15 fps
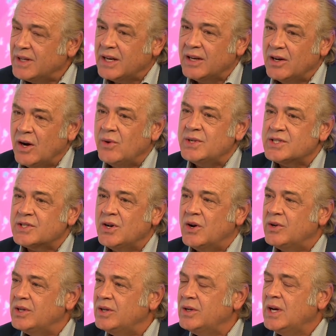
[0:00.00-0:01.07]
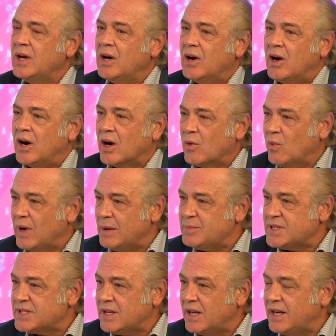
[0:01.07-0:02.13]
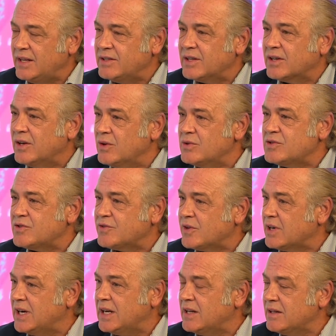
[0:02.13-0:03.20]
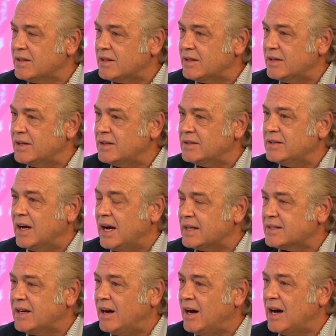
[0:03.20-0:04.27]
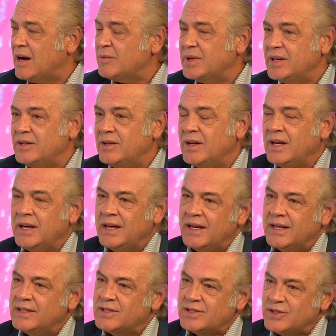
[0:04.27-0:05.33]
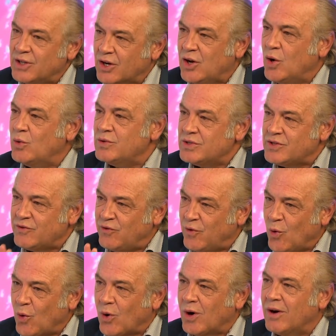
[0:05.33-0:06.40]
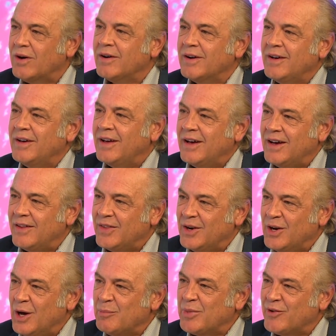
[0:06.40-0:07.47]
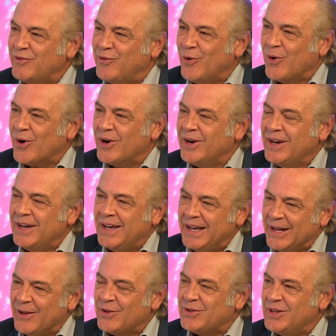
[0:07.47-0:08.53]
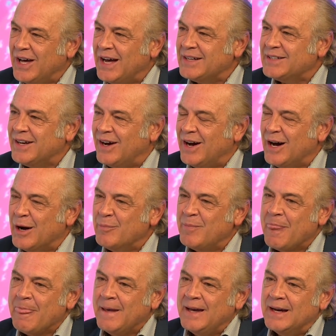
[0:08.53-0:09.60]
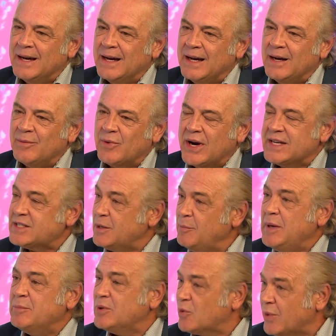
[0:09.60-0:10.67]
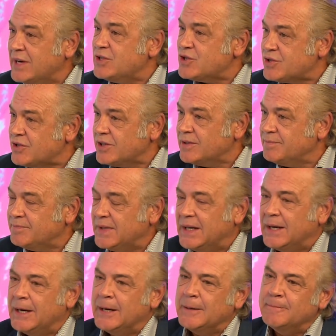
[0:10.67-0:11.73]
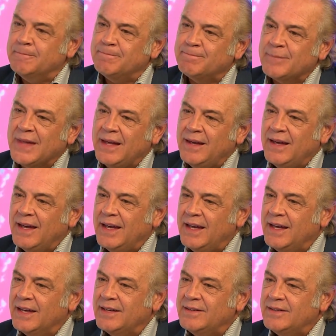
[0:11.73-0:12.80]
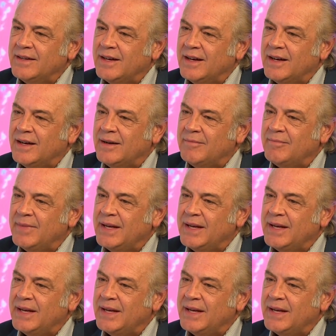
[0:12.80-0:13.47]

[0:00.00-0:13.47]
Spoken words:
They can always go to our website, DakotansforHealth.com, and it's Dakotans4, the number 4, health.com. We're asking people to register. Yeah,